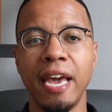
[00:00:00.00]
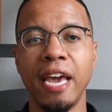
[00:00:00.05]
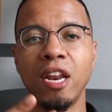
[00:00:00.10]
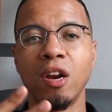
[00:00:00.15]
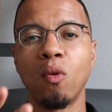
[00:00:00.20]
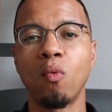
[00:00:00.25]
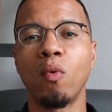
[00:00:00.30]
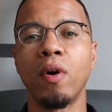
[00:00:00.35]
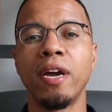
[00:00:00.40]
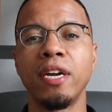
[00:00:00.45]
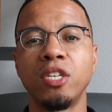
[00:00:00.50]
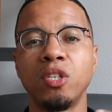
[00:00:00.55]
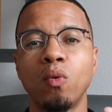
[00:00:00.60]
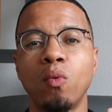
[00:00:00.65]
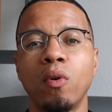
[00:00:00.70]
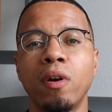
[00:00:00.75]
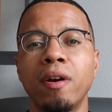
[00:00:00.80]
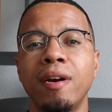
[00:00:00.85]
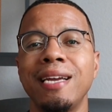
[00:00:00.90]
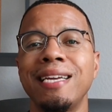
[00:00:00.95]
in a way to
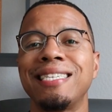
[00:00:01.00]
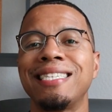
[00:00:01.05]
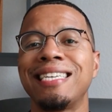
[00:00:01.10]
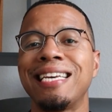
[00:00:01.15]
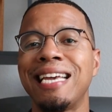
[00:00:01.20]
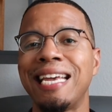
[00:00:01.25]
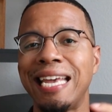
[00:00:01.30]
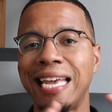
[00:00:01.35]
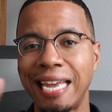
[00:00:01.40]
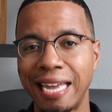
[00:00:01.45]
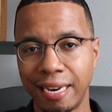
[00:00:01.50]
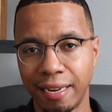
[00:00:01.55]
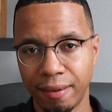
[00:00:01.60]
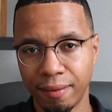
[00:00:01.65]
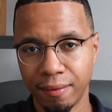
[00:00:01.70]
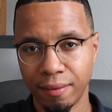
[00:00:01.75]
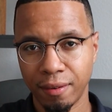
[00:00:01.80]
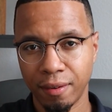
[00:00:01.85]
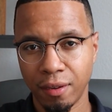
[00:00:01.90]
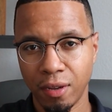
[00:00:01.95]
where it's hidden,
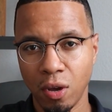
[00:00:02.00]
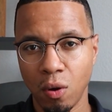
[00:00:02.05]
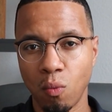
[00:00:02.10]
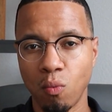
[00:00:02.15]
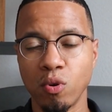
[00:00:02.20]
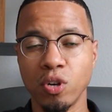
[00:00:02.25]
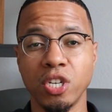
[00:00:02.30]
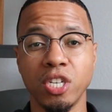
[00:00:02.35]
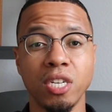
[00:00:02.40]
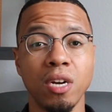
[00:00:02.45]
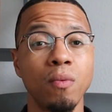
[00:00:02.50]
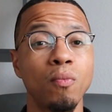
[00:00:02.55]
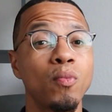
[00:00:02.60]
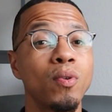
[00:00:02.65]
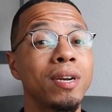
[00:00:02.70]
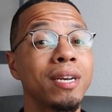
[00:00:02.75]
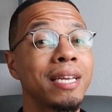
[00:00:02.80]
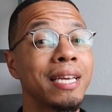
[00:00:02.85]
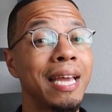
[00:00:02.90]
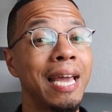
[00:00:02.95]
where
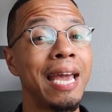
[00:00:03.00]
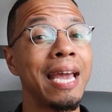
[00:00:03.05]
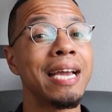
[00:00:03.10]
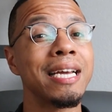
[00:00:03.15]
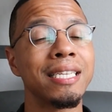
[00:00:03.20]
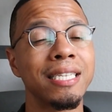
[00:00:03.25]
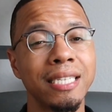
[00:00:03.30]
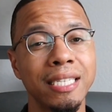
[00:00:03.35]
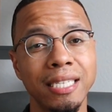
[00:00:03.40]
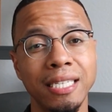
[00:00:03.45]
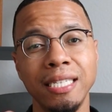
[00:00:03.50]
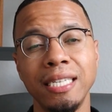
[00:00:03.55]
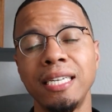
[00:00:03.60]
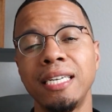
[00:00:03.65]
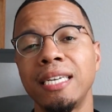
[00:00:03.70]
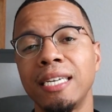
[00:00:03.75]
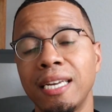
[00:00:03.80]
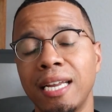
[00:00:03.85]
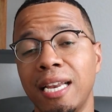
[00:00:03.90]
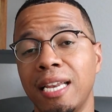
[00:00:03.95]
someone can't see
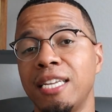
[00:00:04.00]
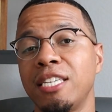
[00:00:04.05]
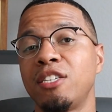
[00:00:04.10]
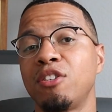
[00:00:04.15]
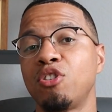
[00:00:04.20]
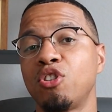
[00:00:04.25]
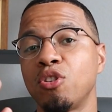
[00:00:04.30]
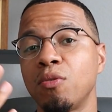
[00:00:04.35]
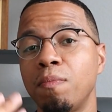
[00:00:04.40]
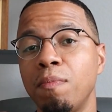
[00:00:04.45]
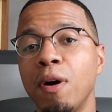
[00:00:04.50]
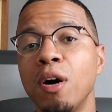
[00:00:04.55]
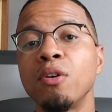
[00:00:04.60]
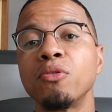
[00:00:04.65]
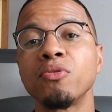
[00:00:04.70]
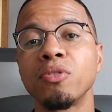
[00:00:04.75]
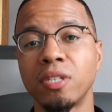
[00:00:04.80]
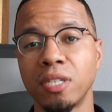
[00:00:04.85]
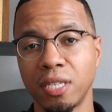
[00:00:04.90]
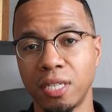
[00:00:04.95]
it unless they're
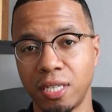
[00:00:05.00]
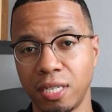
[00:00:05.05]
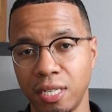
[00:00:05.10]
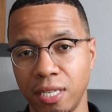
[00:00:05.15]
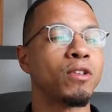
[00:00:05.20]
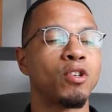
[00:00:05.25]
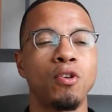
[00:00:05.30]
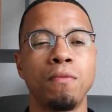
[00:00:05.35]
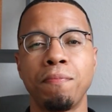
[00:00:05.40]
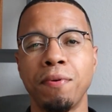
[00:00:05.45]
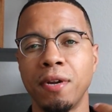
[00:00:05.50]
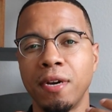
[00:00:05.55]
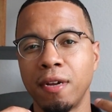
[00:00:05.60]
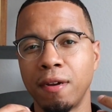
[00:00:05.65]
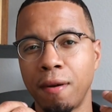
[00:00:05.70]
supposed to see it. So you put